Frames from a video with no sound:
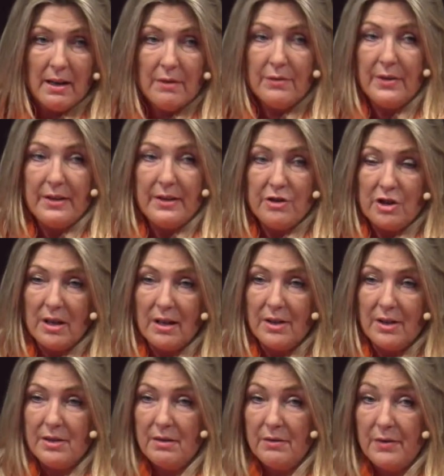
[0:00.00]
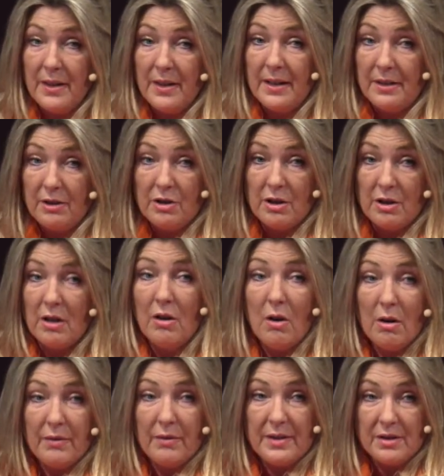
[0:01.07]
French art and furniture
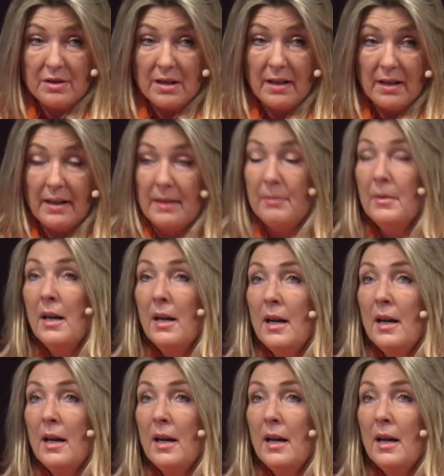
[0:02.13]
of his time.